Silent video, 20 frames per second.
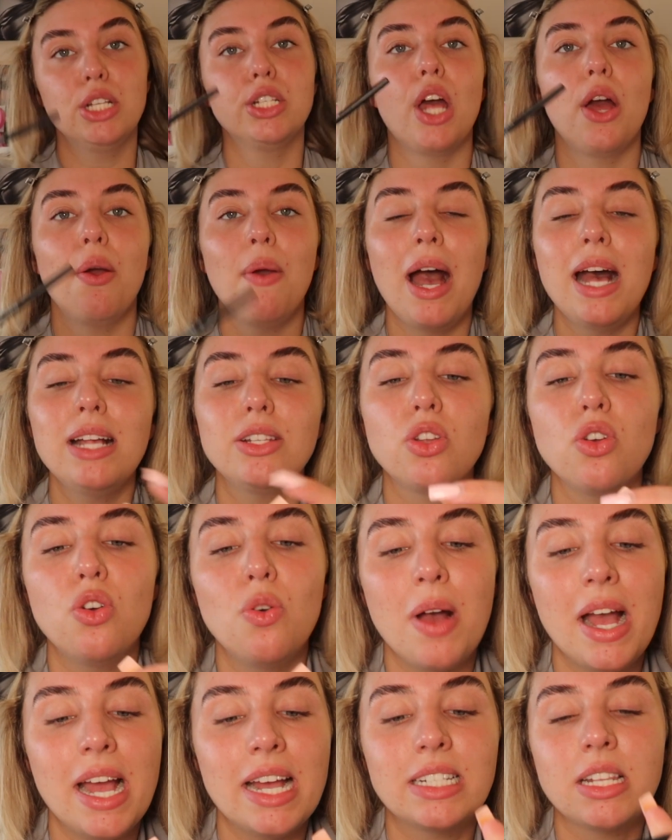So as
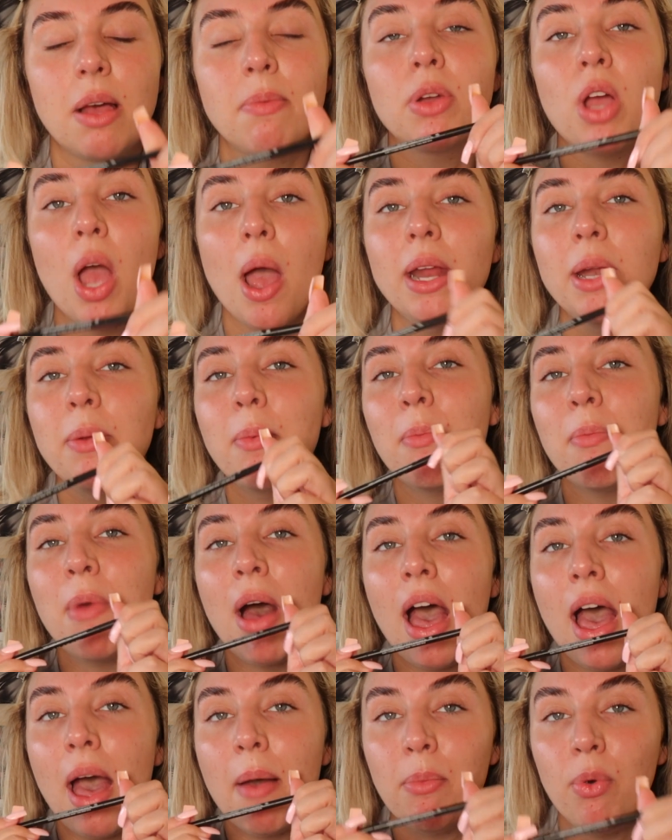always, I'm going in with
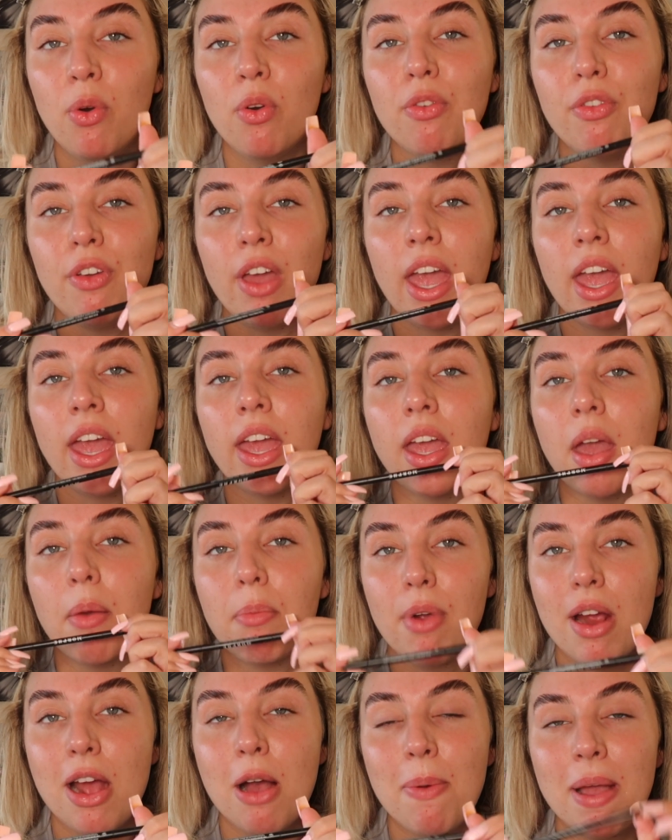my Morphe
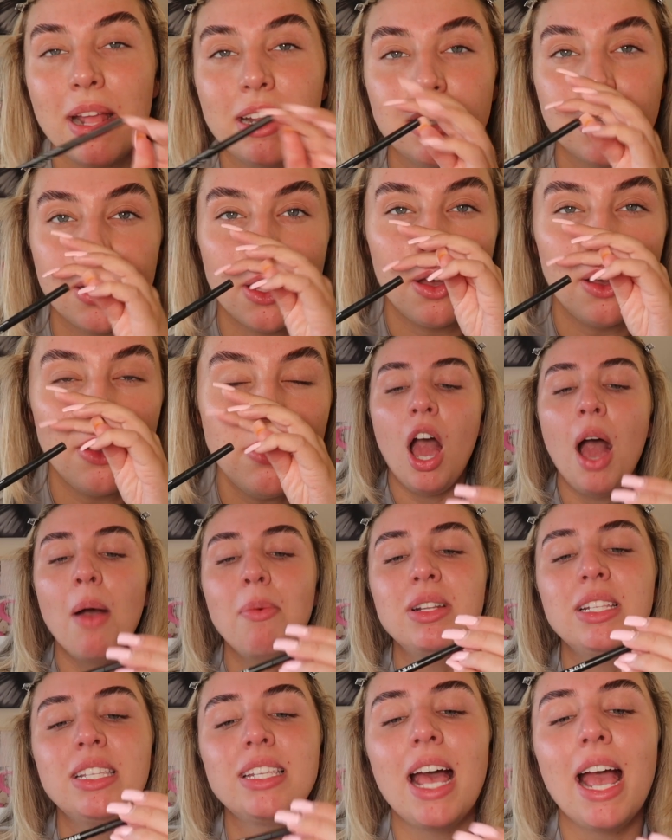brow pencil. I
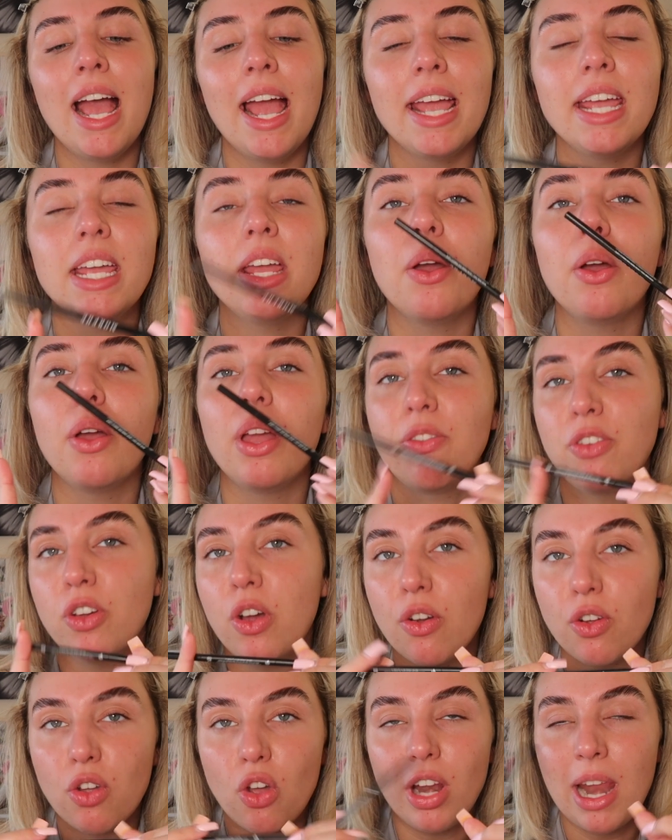would say if
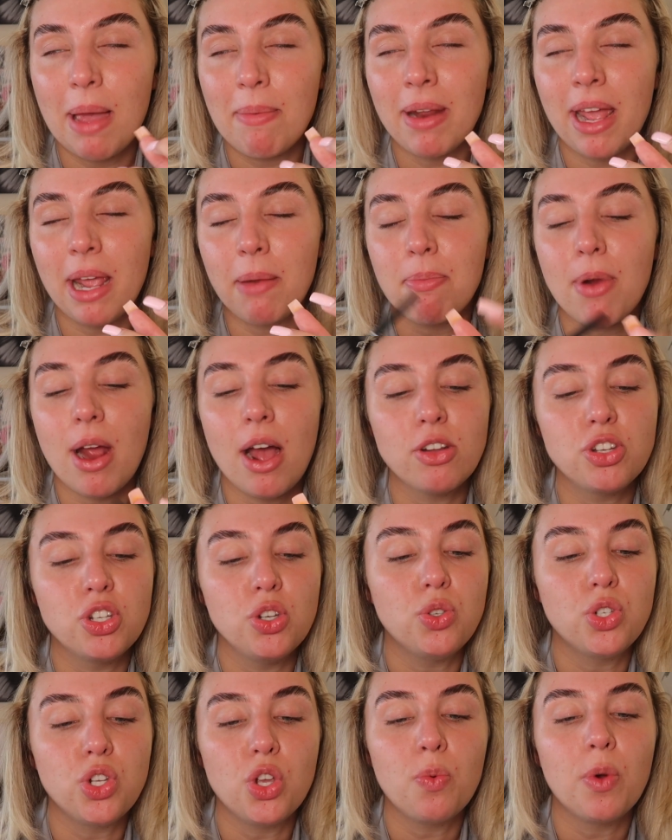you've got laminated brows,
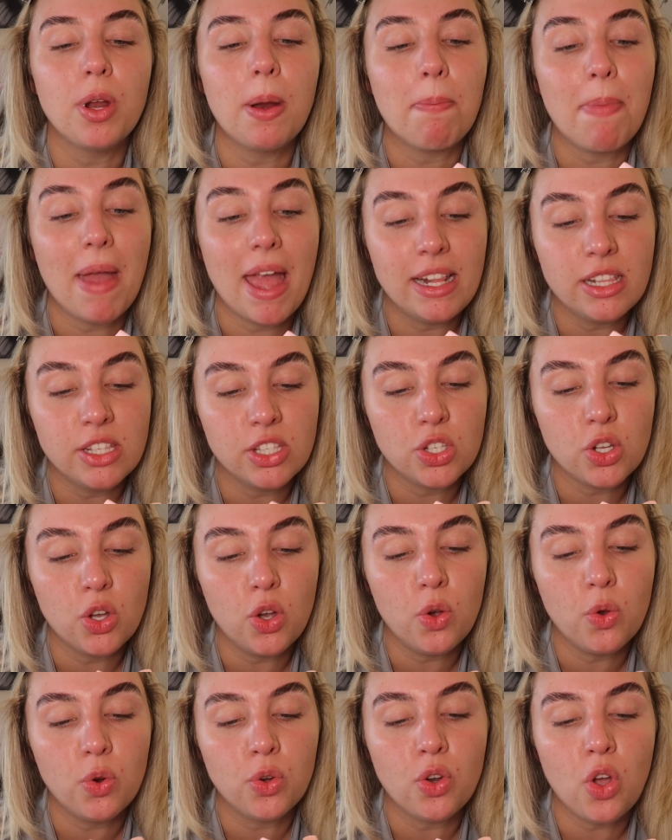you do want a
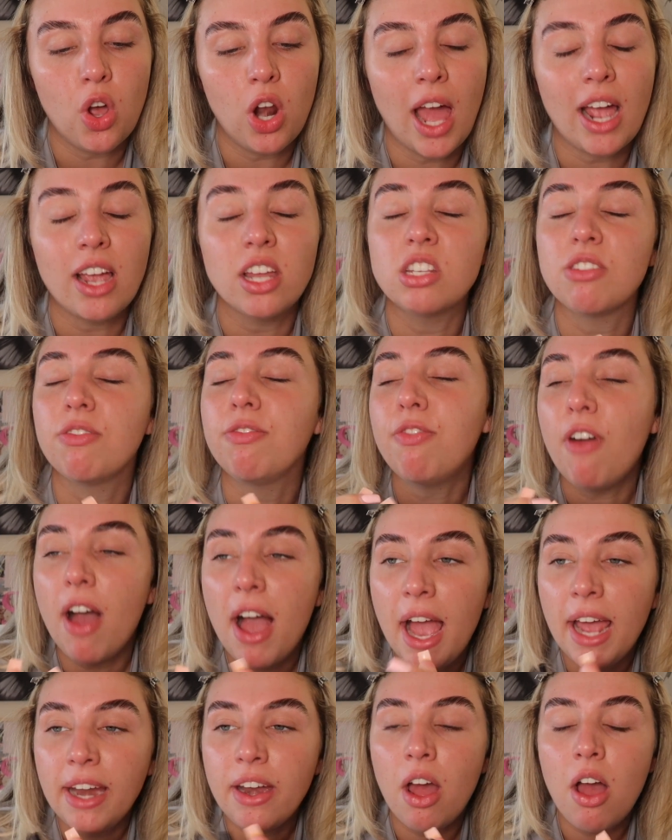pencil, not like a
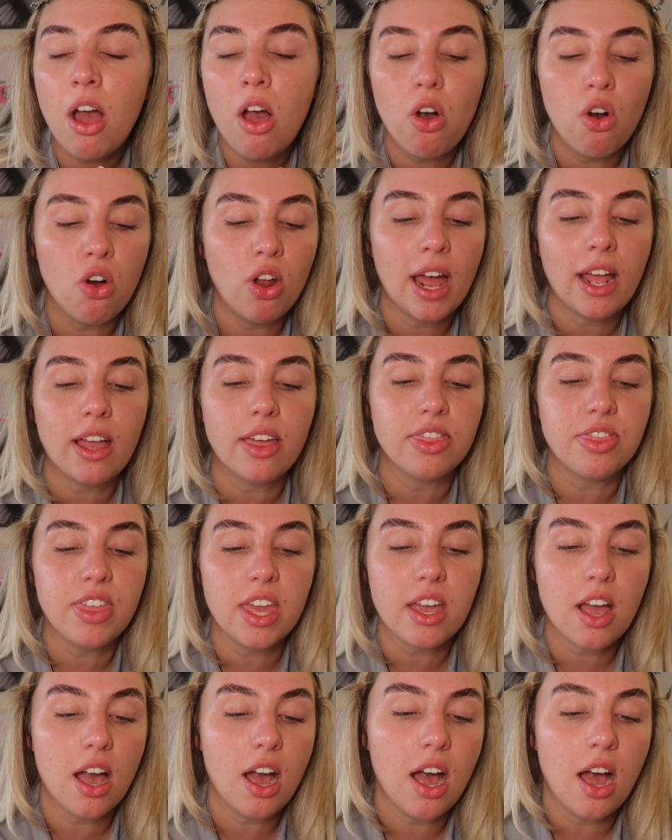definer or like a
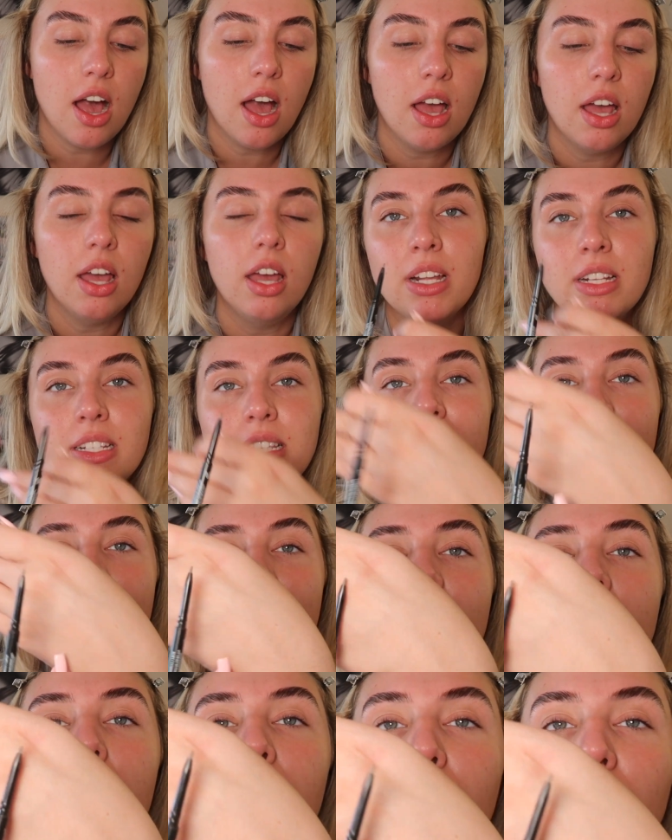thicker
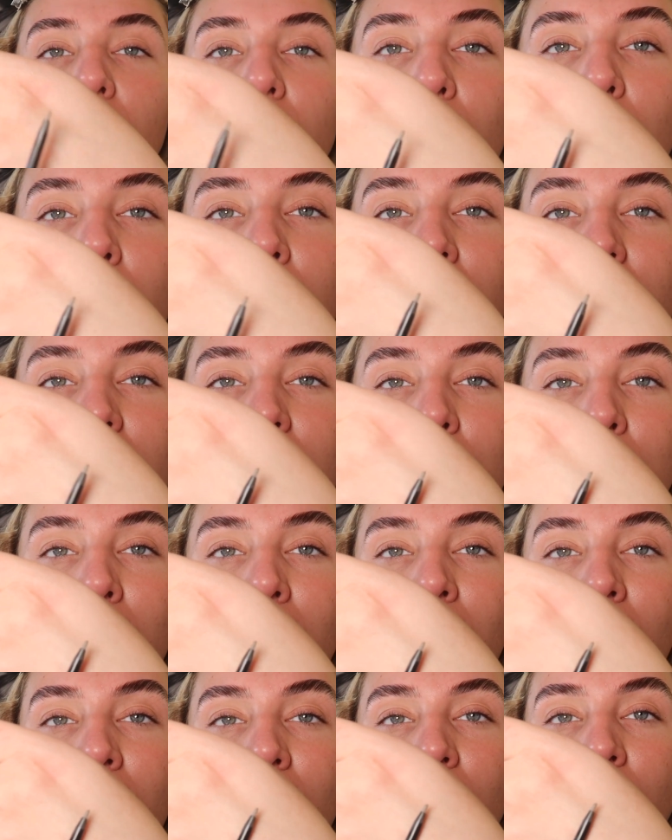tip. You want it to
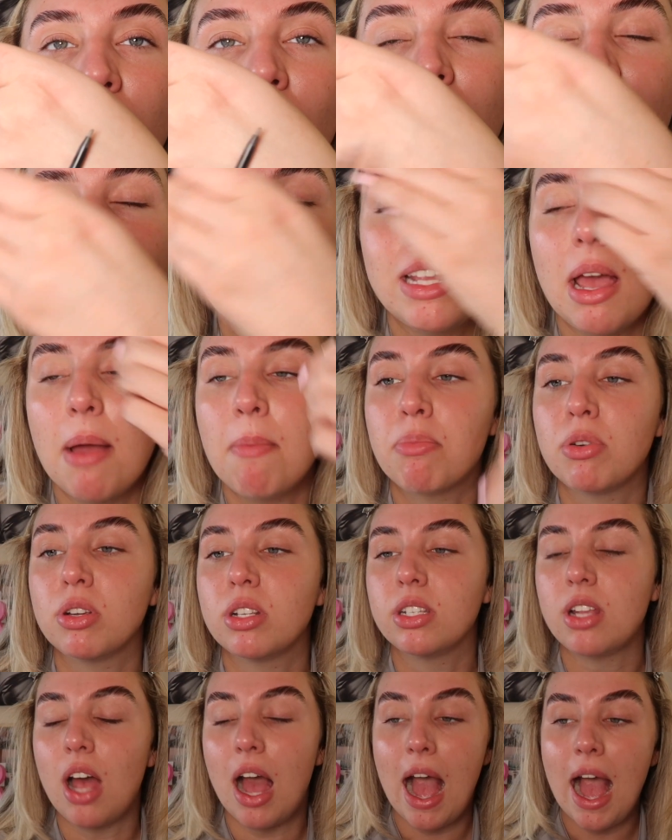be nice and
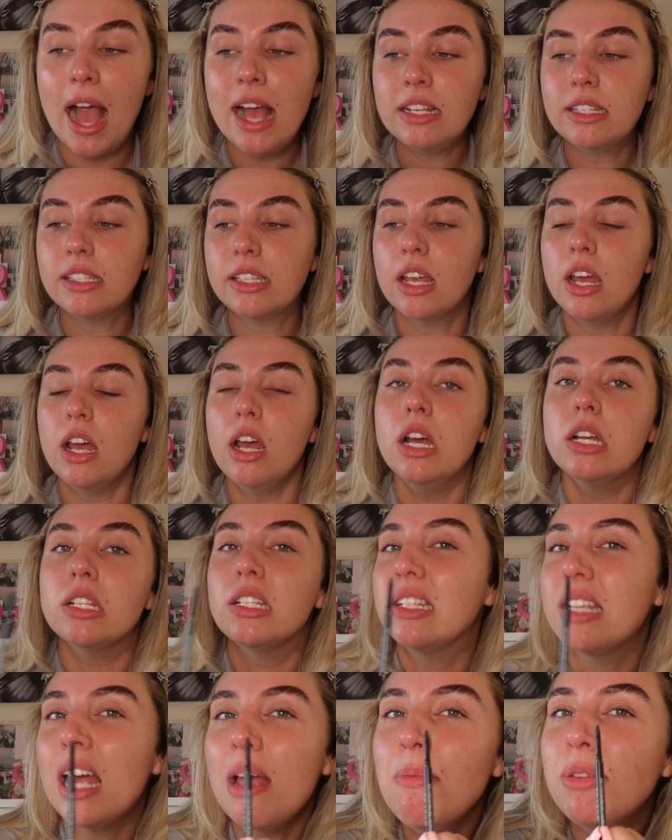precise.
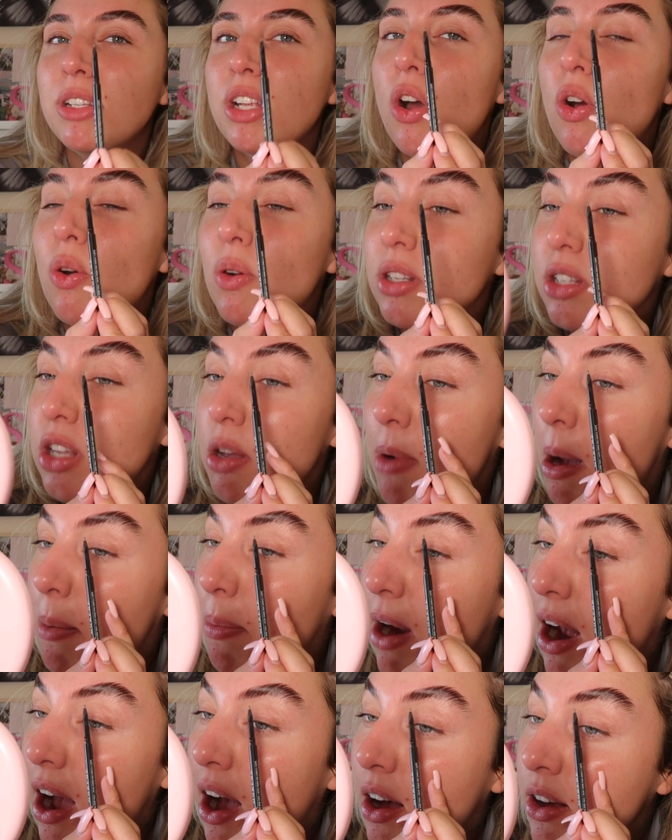So same as I always do my
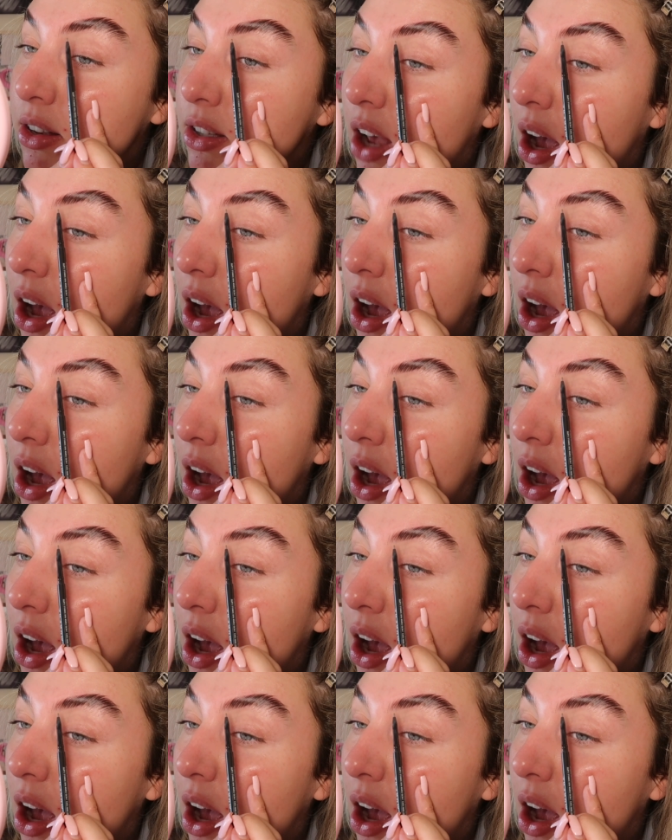brows,